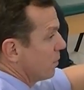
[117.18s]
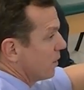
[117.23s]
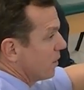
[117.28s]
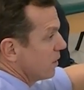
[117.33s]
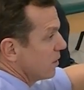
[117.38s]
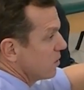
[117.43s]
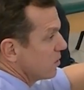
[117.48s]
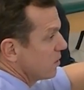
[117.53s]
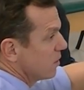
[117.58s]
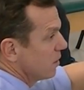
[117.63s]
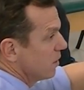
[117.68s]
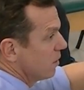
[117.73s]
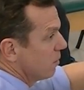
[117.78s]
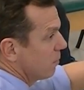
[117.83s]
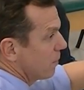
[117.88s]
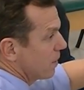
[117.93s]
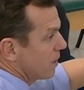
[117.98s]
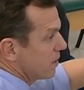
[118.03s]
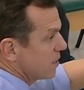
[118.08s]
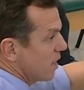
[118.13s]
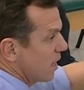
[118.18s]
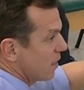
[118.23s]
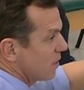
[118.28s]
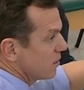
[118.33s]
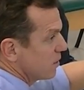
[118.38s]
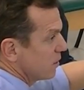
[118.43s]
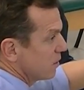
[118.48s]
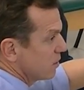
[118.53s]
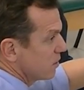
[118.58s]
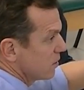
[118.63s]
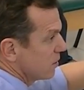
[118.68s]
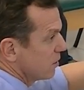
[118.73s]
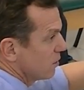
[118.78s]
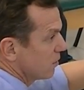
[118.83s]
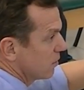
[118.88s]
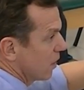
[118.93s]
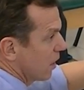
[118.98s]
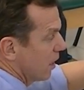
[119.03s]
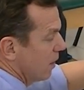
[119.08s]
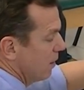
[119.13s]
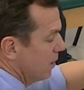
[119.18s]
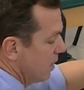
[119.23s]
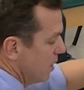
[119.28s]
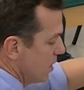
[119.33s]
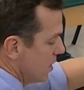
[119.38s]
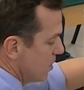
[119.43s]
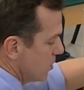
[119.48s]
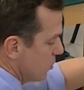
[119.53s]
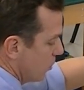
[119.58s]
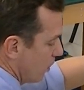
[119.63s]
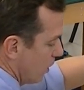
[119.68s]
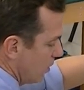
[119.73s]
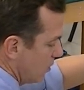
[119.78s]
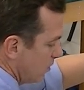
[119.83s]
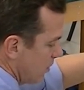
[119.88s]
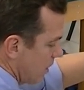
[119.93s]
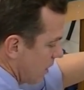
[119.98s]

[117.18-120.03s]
with these PSI ICs. Okay? So go ahead and do